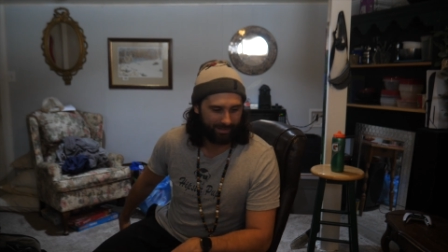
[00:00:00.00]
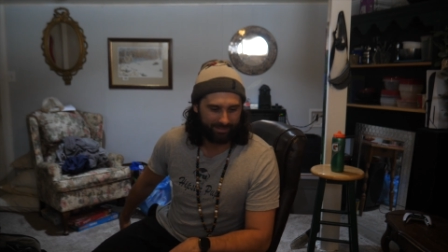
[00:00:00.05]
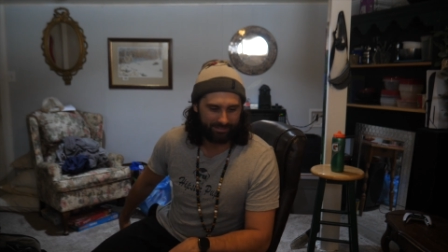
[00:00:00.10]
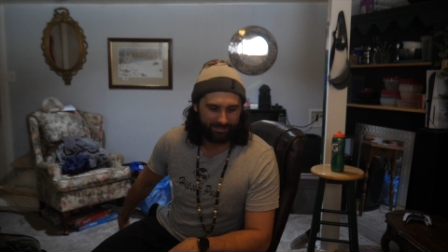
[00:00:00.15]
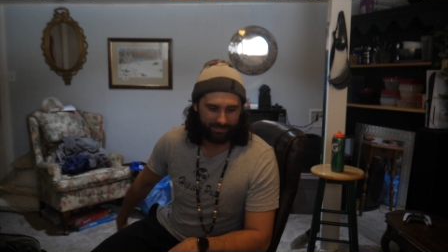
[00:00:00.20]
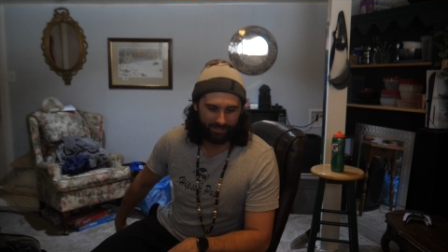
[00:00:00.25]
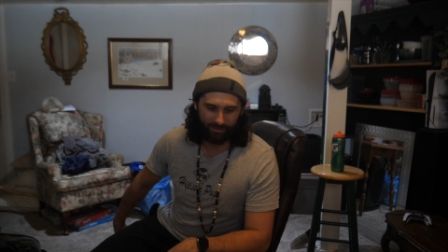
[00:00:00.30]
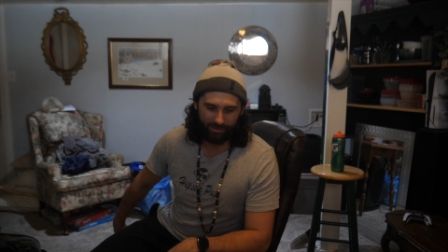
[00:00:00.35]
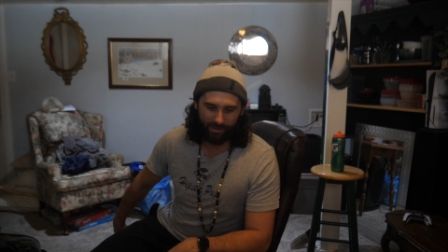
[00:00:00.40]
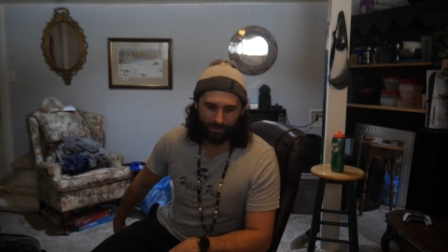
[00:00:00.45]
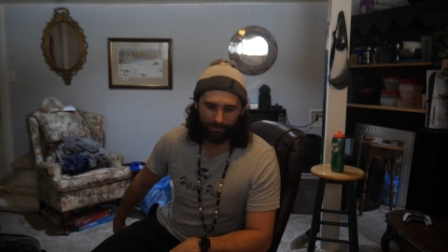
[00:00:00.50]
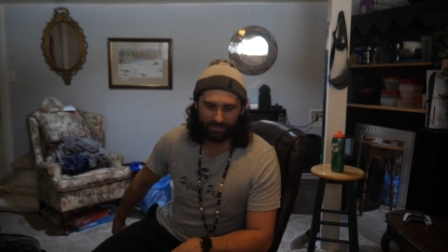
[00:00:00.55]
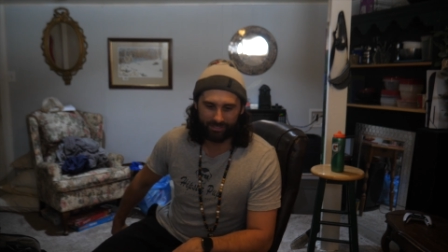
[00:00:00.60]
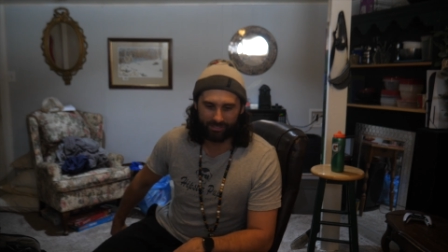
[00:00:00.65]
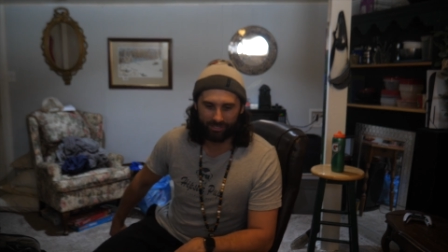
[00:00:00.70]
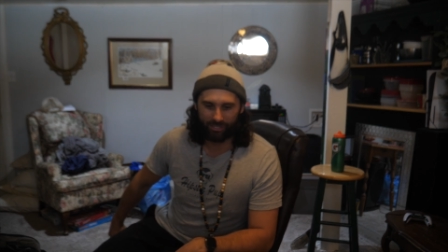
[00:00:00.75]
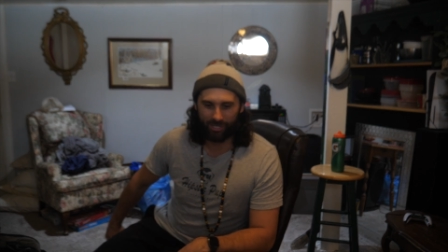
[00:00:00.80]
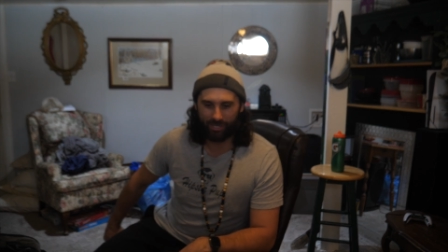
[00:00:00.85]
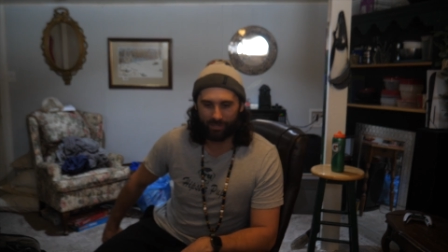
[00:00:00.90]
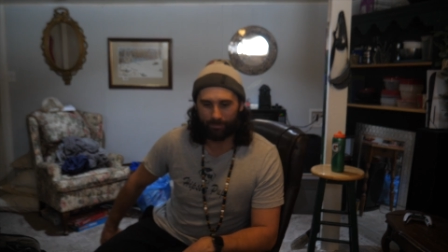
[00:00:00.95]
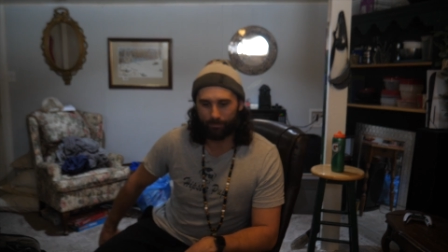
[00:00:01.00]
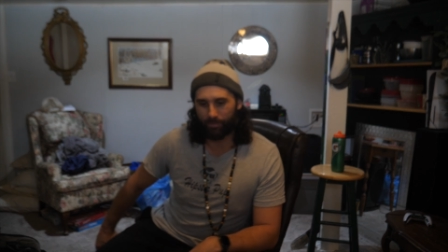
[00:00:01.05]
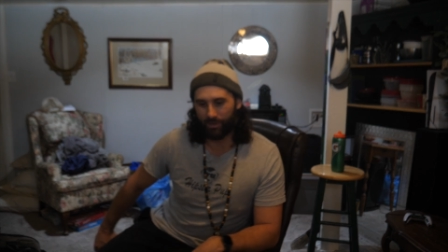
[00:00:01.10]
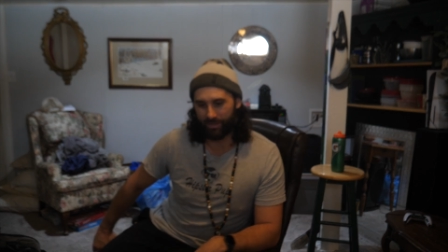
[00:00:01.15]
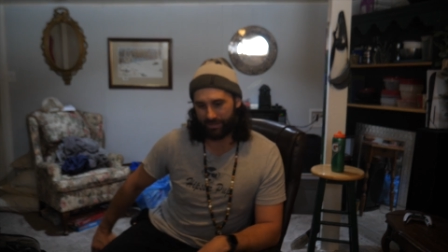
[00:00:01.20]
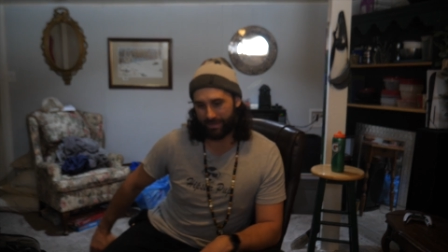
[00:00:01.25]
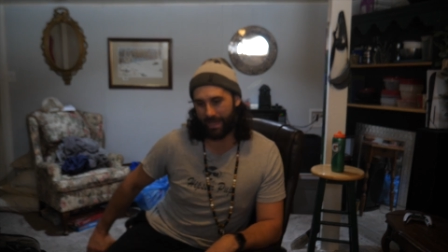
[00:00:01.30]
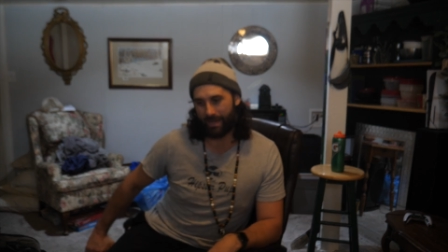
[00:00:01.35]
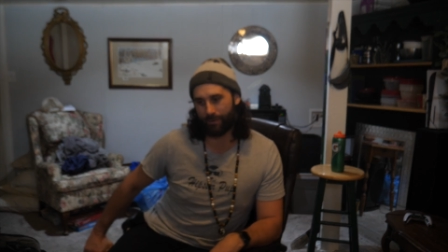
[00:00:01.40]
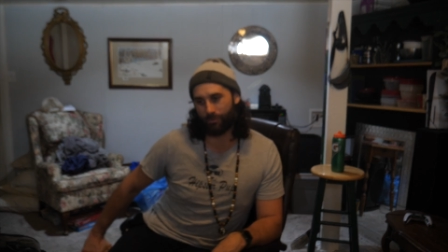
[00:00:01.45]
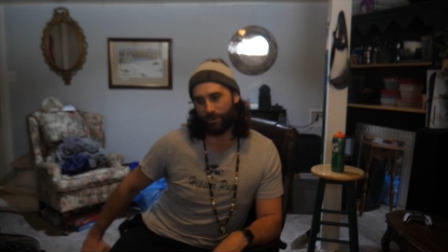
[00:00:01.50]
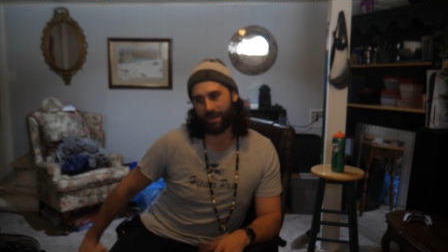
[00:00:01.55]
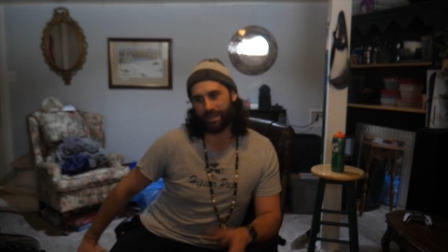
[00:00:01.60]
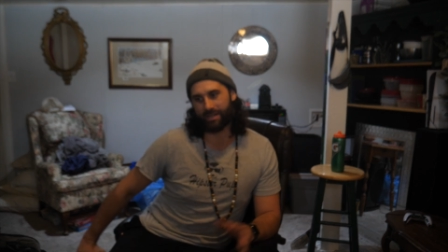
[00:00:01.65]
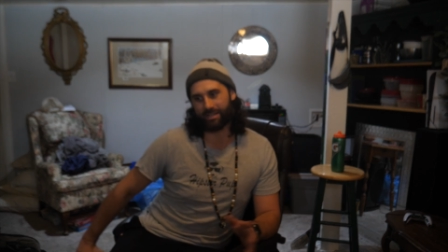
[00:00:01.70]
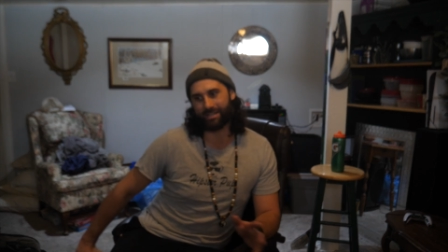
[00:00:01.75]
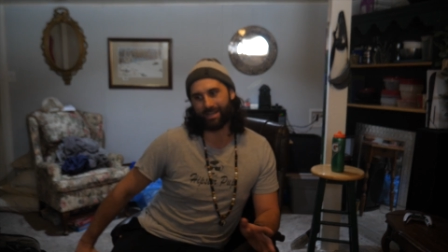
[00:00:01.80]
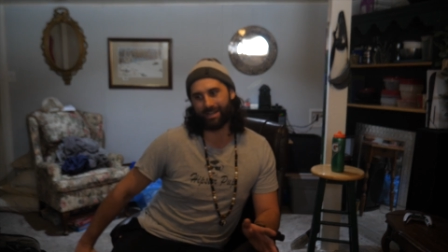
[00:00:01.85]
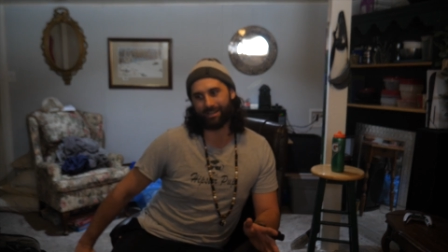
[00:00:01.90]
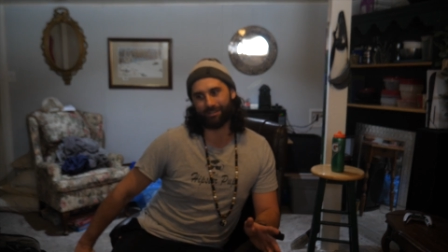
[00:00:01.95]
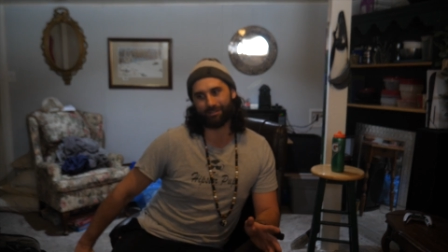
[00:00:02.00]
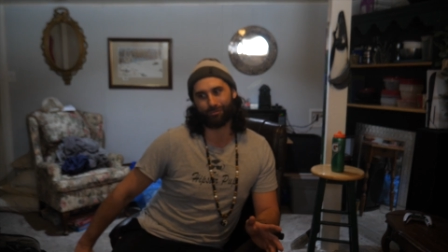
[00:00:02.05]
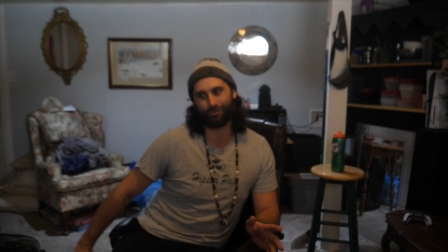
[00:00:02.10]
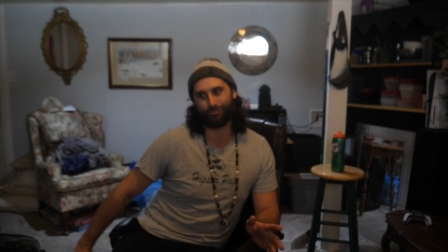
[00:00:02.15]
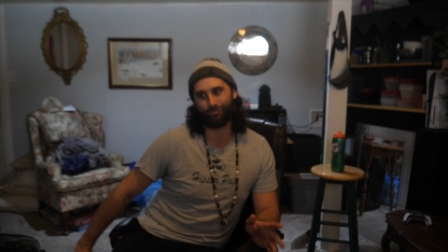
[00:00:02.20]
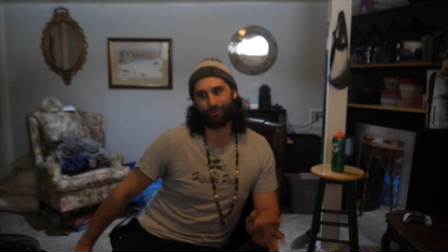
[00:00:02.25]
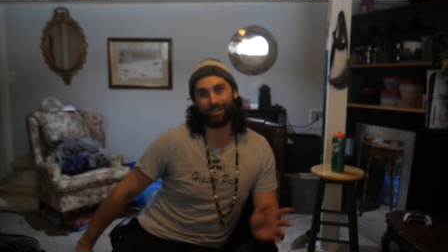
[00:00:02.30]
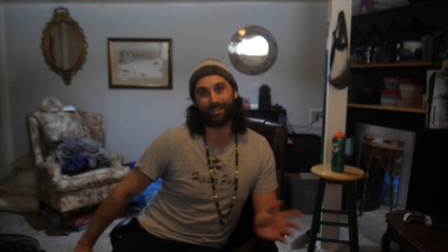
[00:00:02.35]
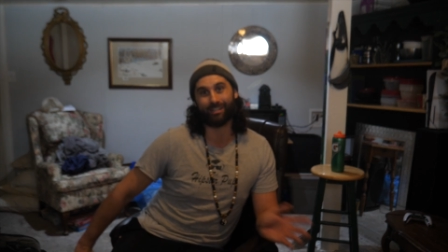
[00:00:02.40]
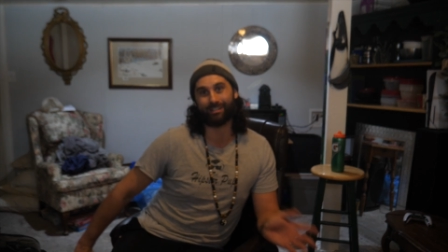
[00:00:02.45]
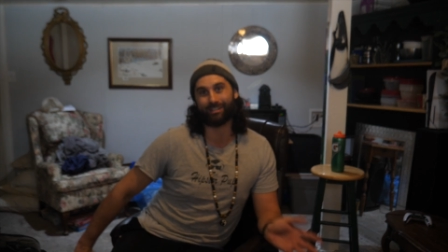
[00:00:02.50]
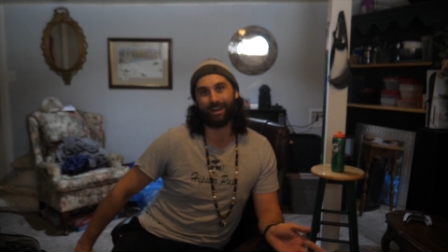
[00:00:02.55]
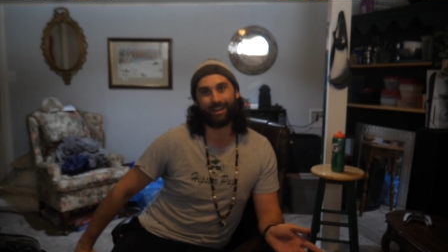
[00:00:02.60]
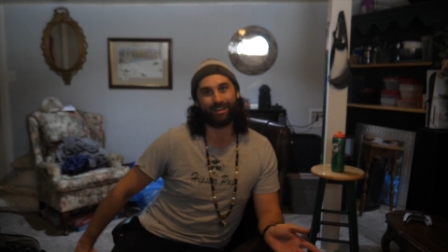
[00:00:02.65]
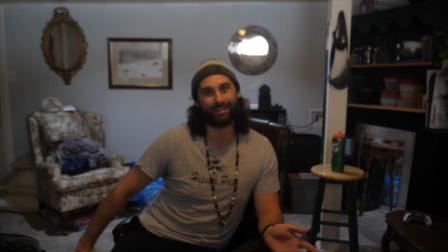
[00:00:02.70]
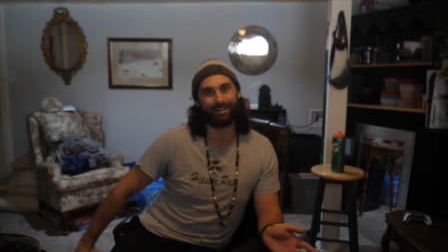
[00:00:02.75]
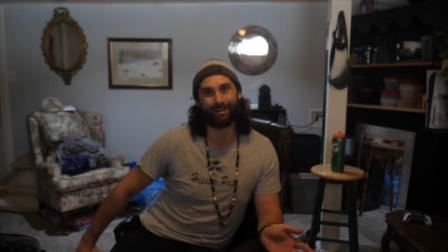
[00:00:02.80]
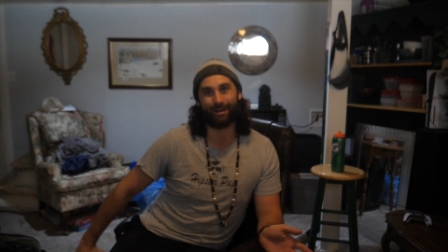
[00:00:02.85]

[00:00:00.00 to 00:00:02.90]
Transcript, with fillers: So that was good. But then what I did is we really tightened